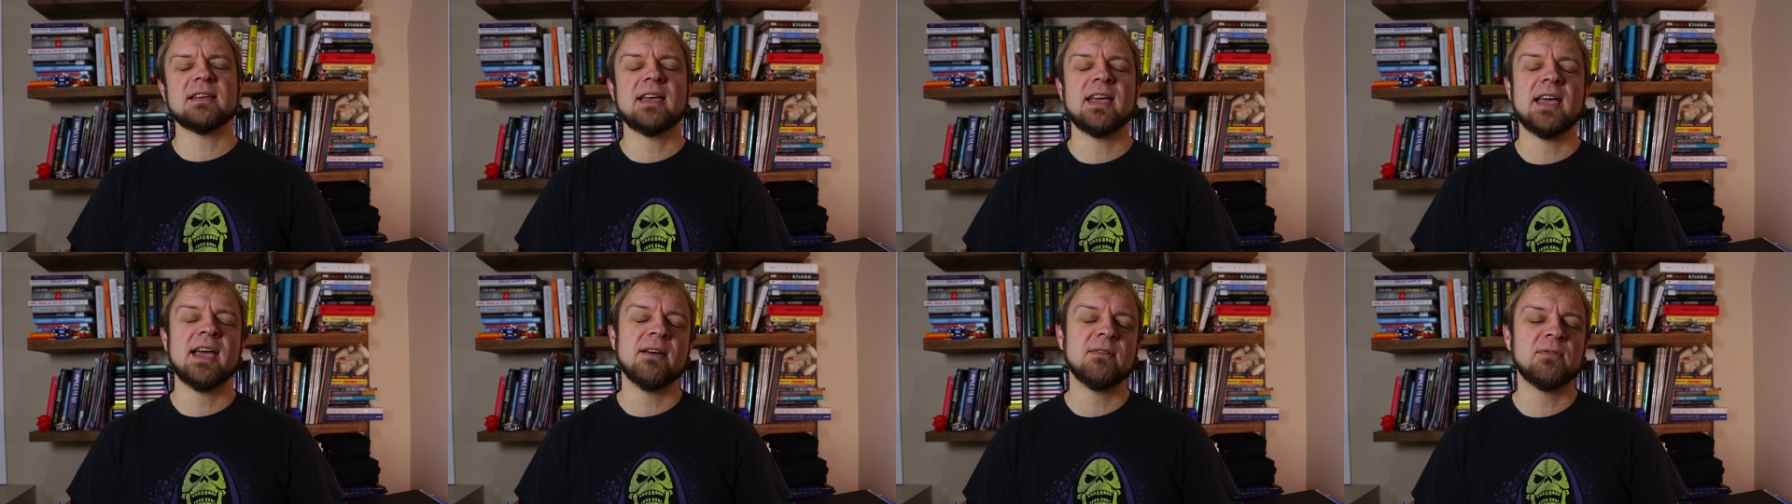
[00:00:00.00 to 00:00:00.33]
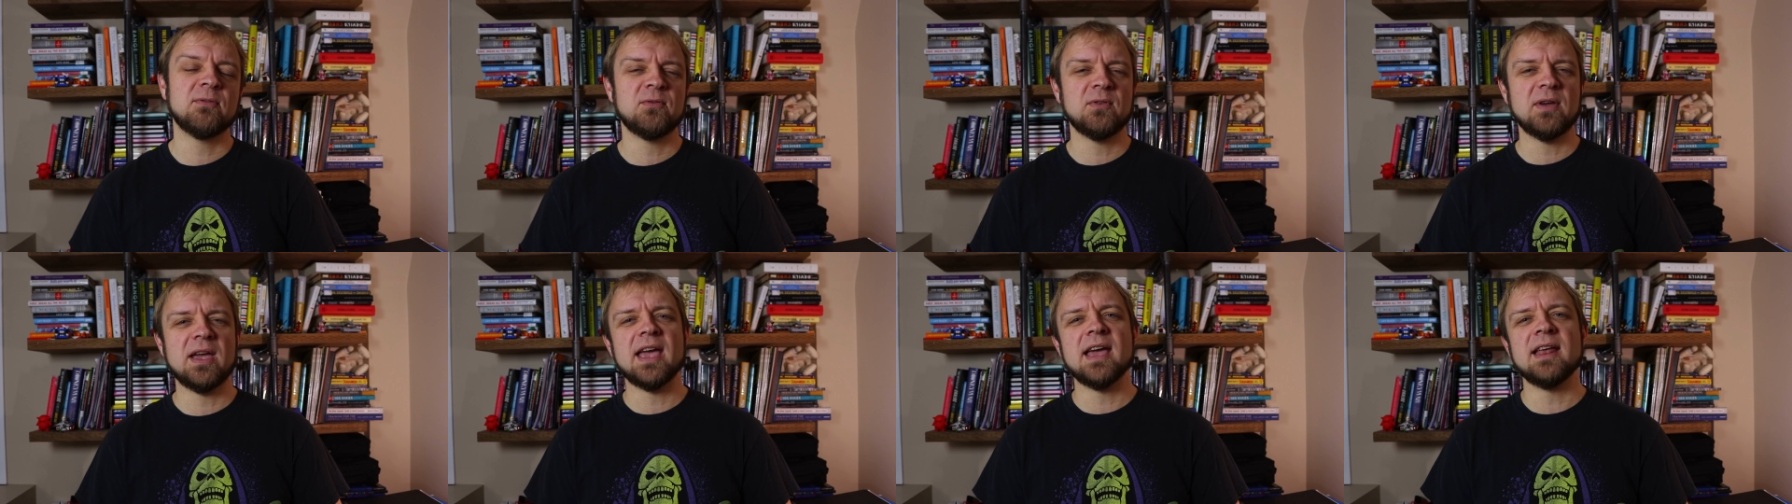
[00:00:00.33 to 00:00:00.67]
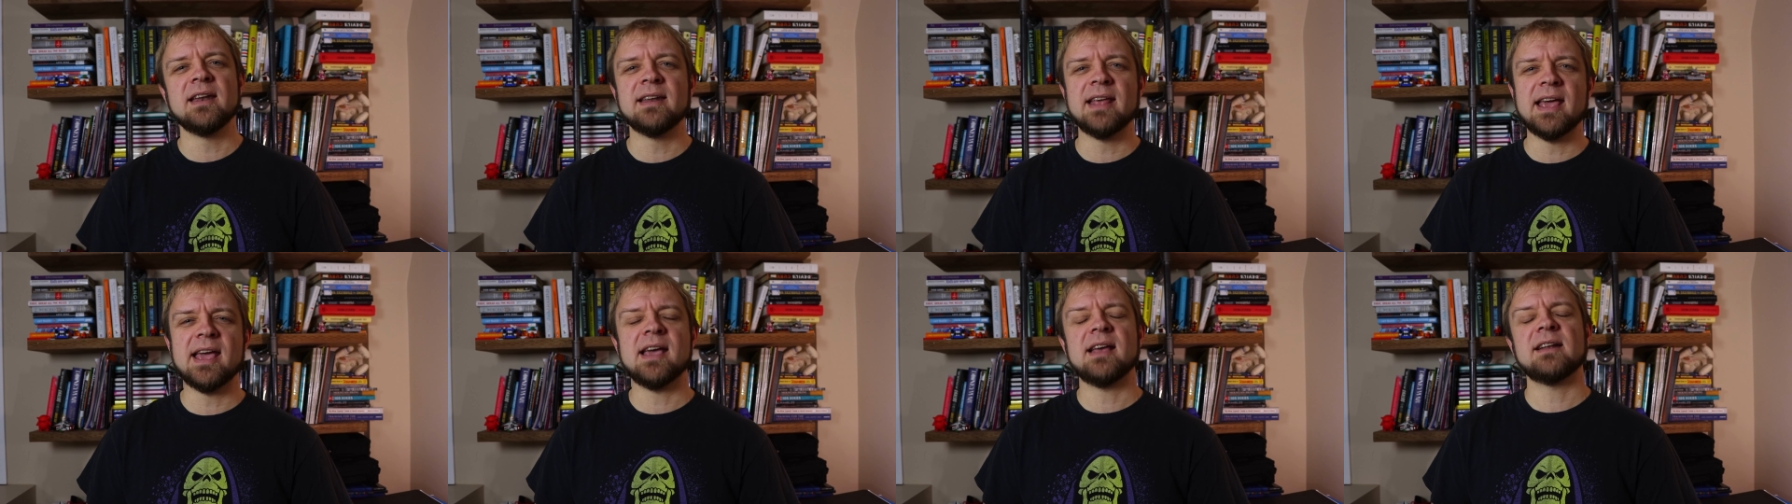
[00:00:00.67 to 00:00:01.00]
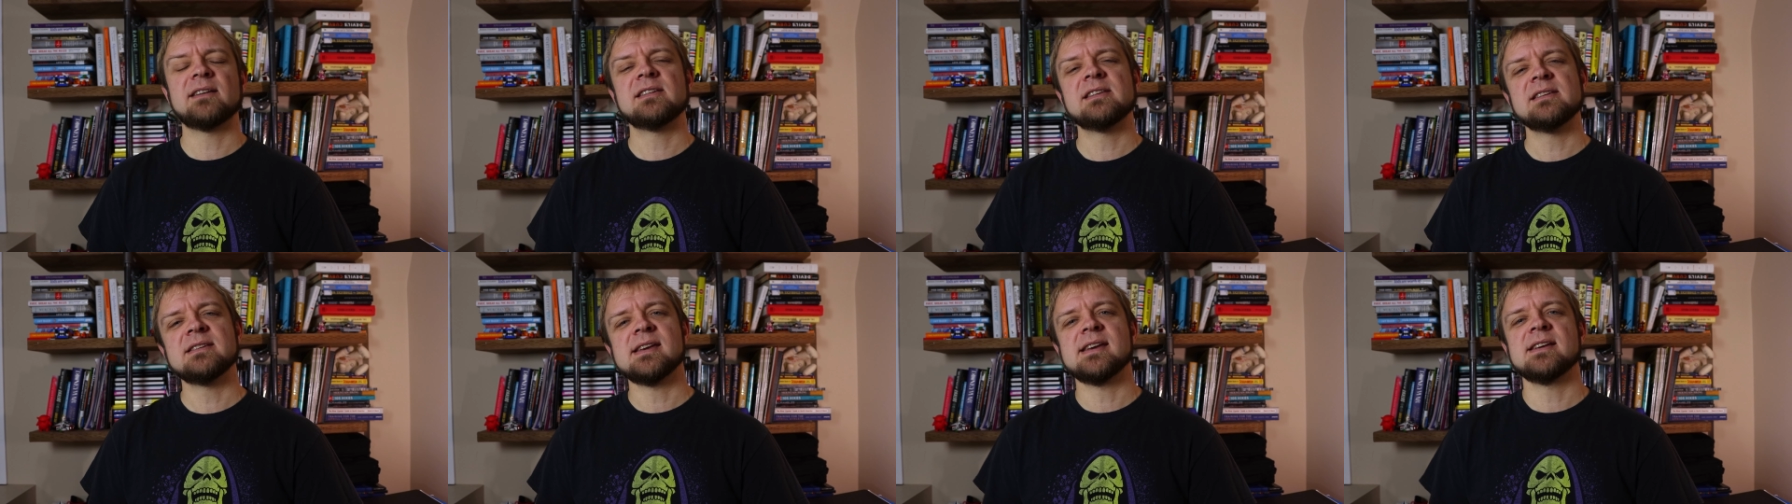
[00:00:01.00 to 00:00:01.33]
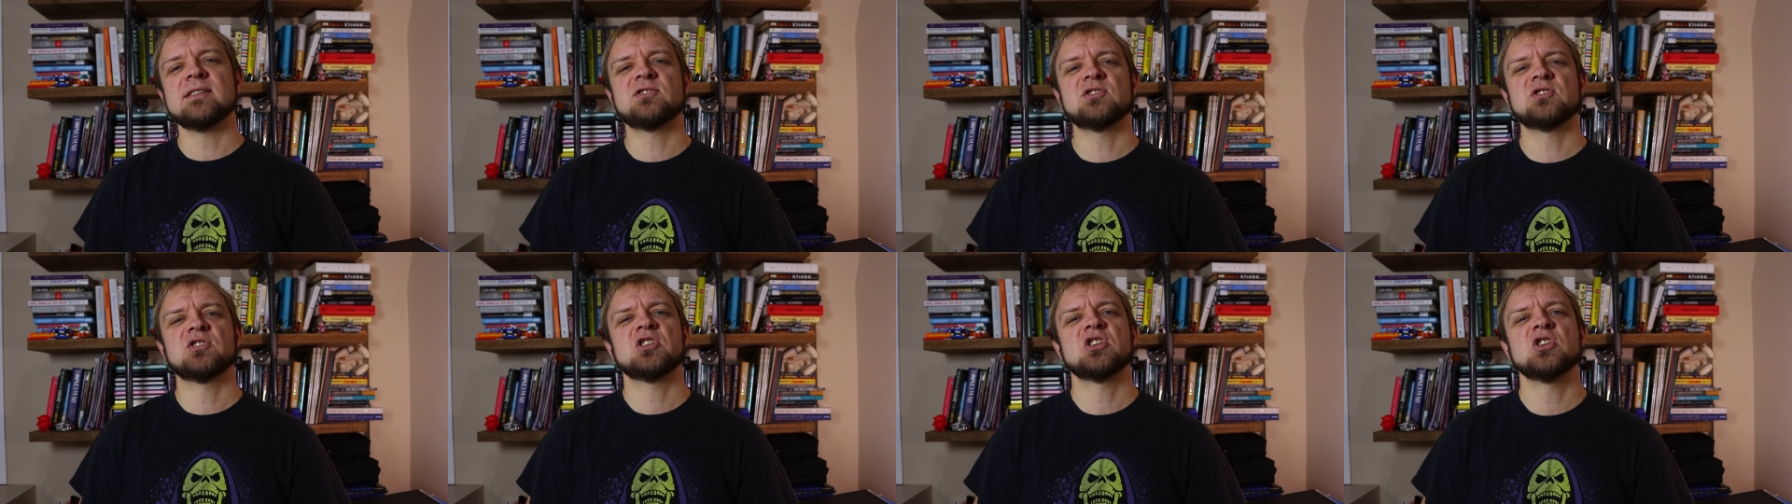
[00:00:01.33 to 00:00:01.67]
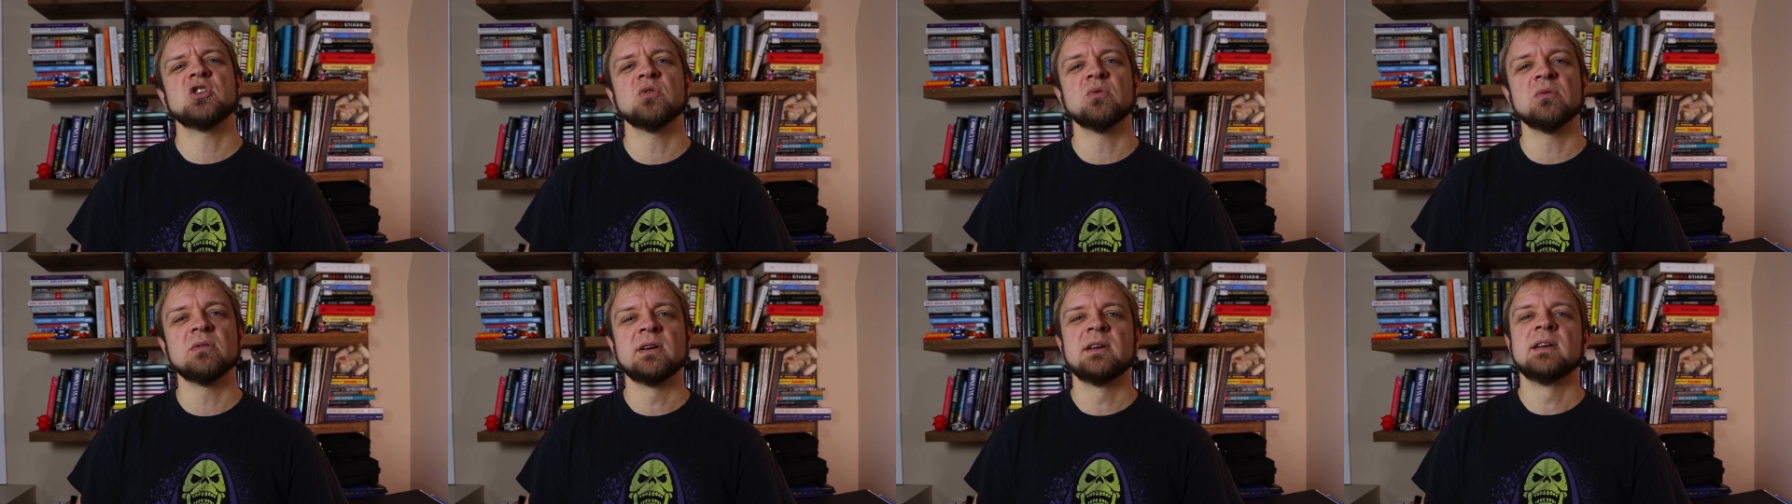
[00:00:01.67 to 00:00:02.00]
F N T H Q